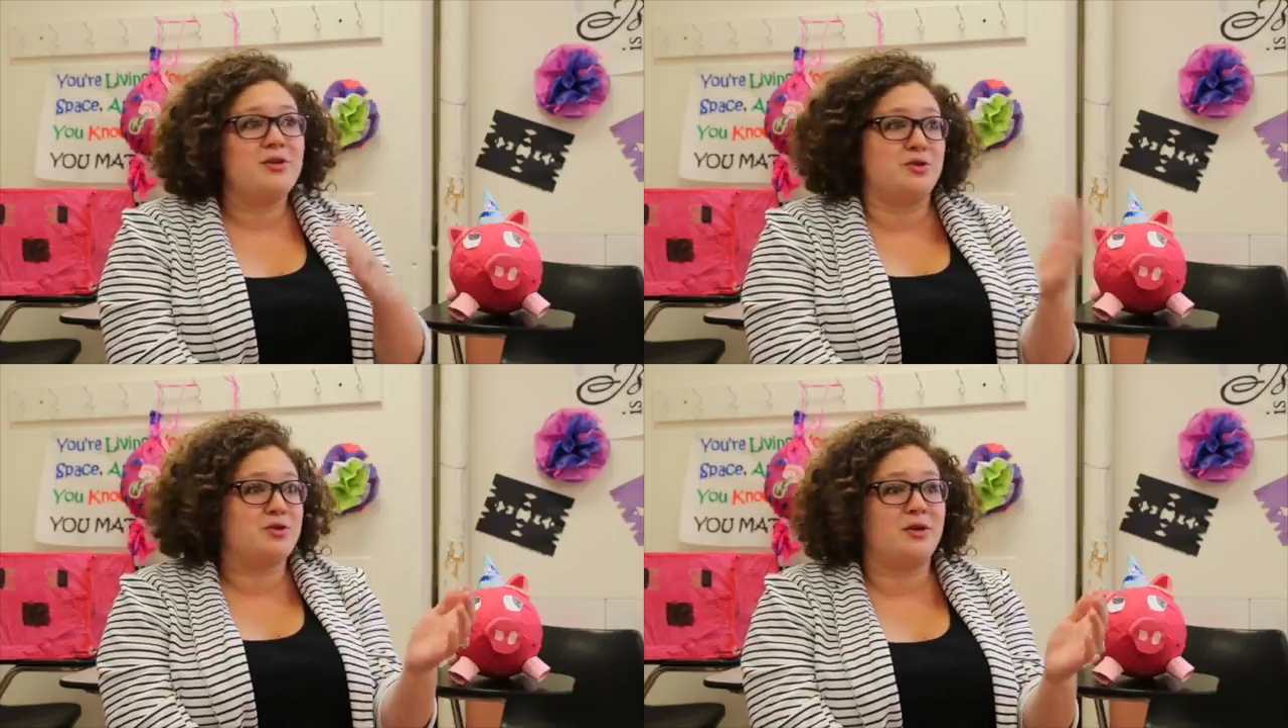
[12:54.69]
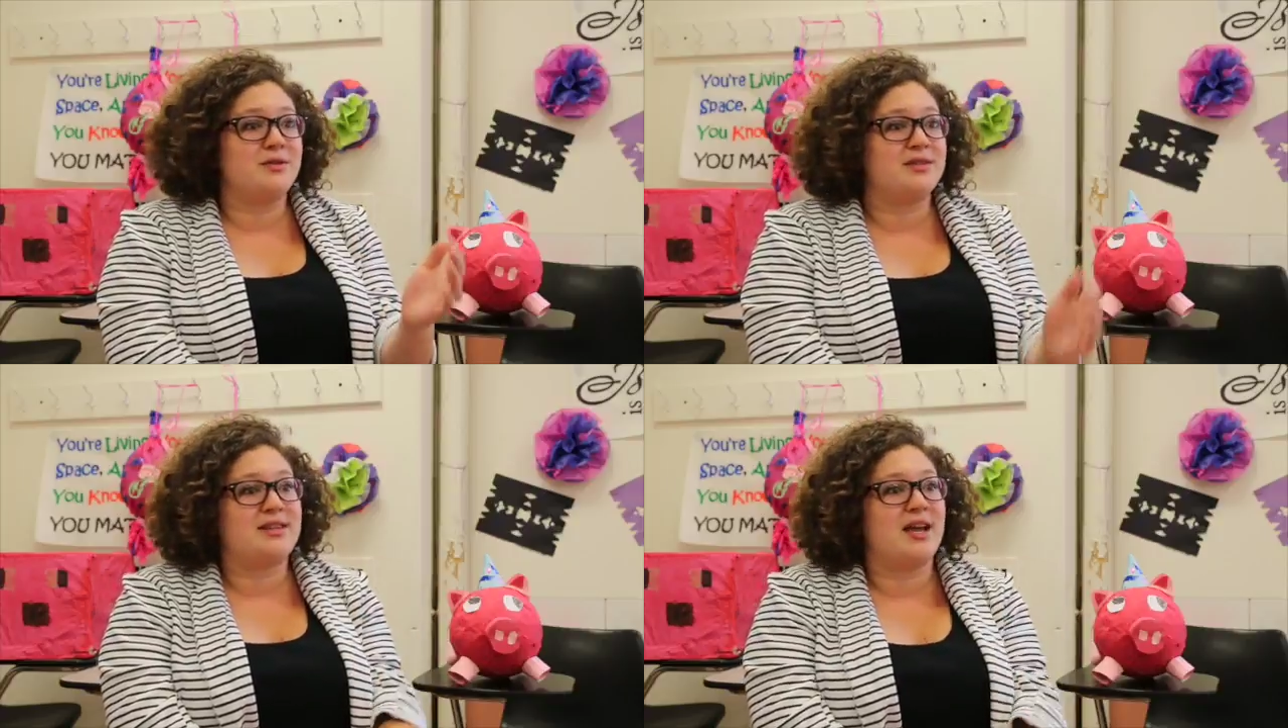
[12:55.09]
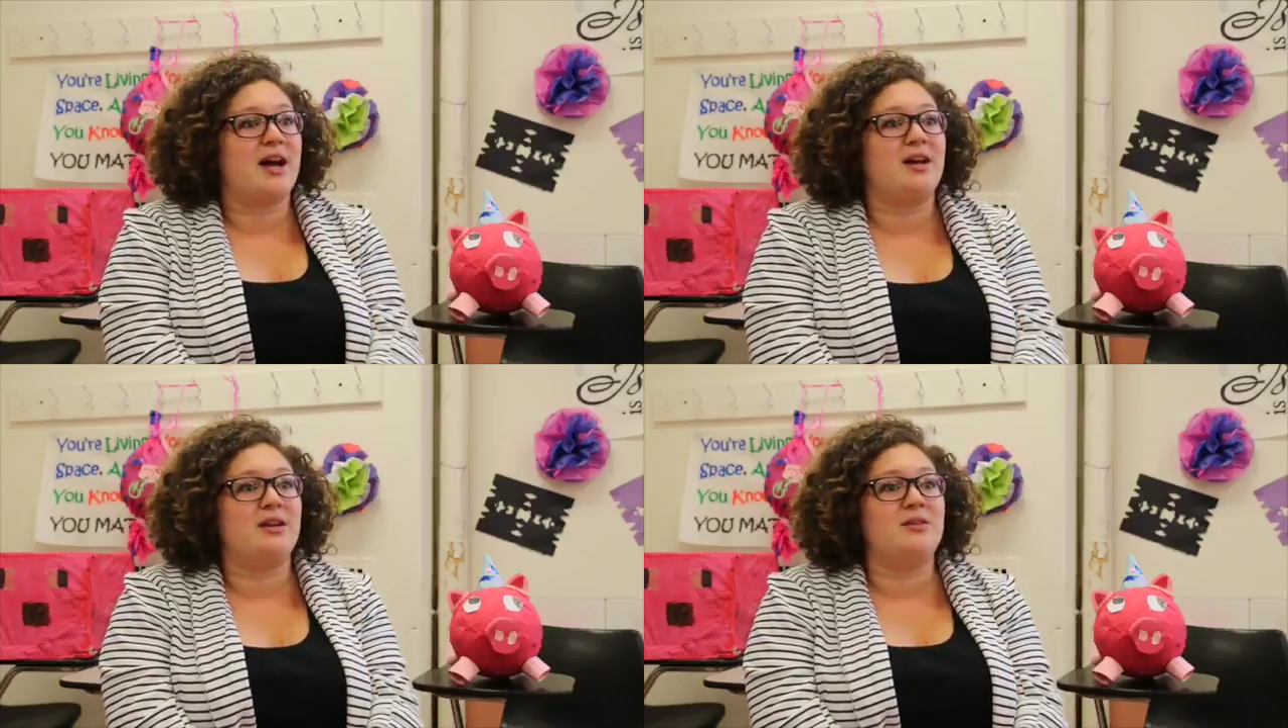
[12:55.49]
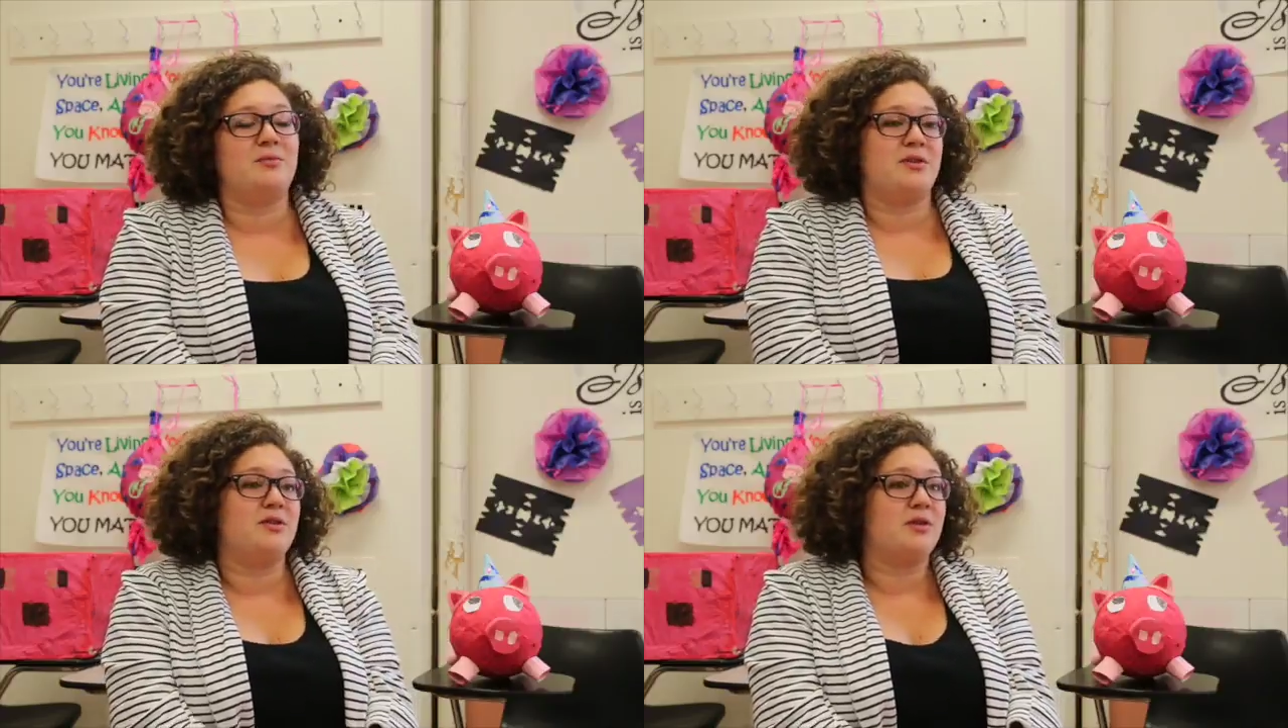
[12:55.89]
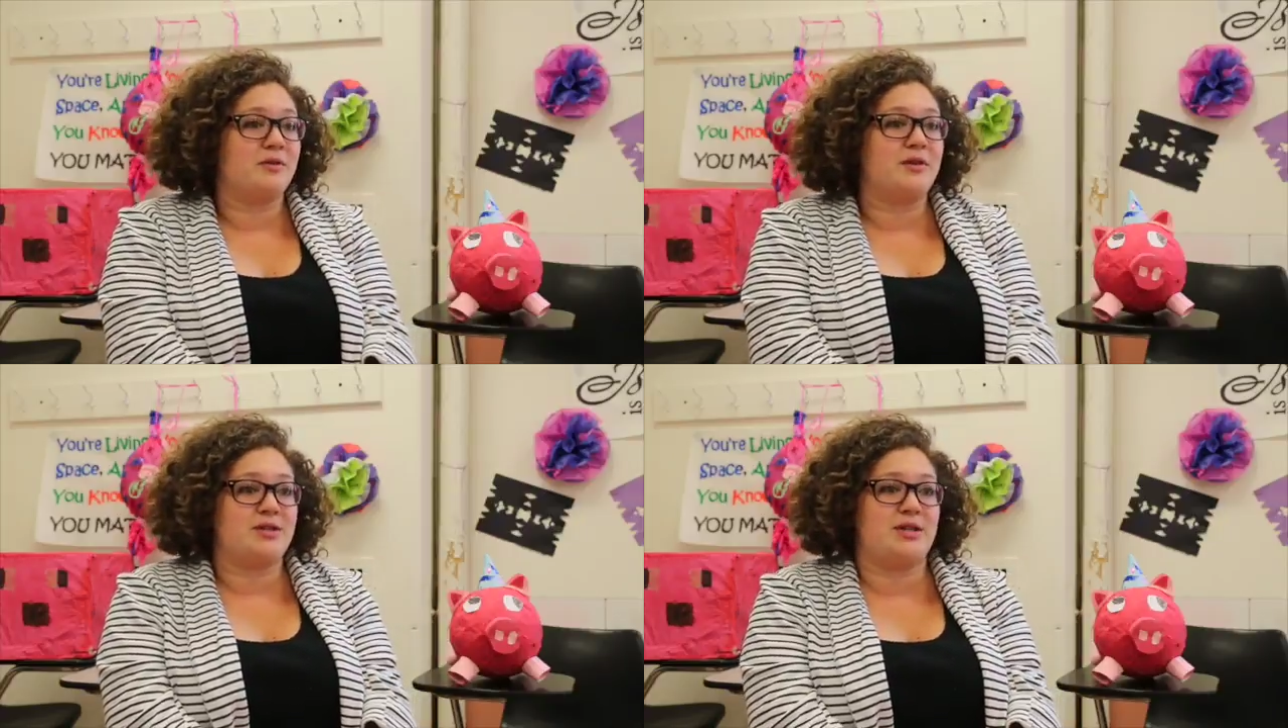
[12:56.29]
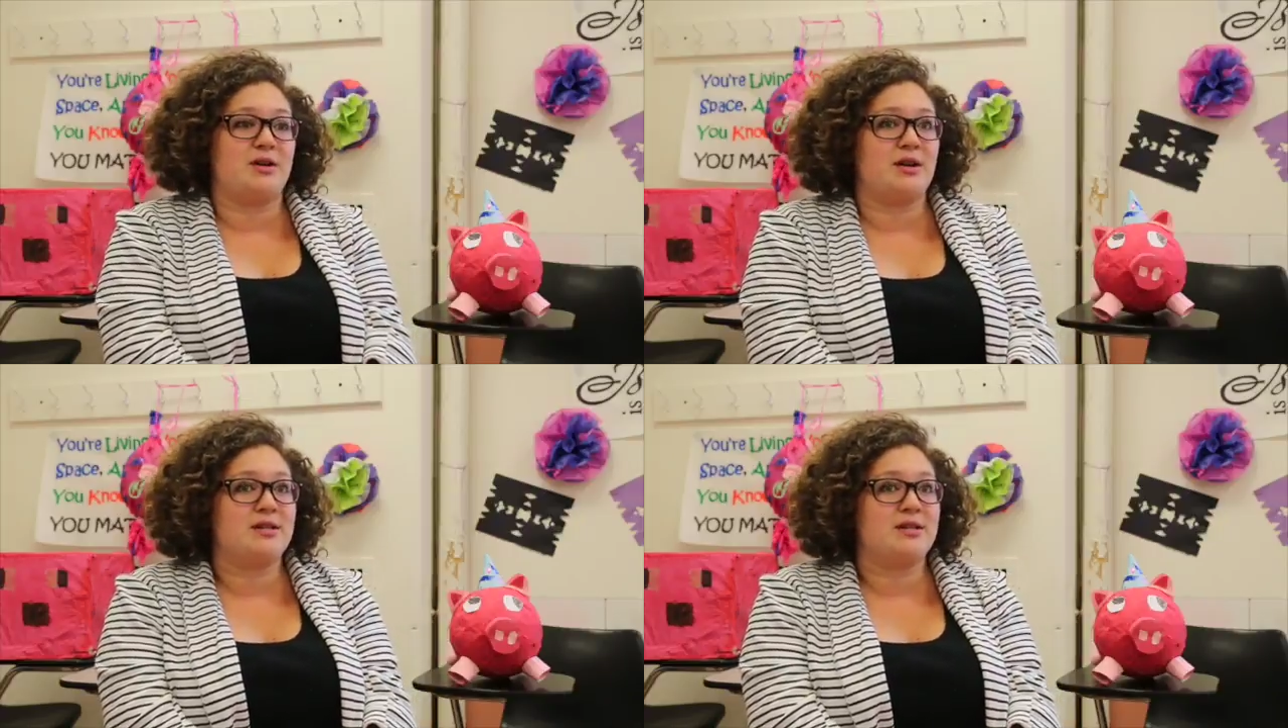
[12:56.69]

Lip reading: the struggles that they had within their first year.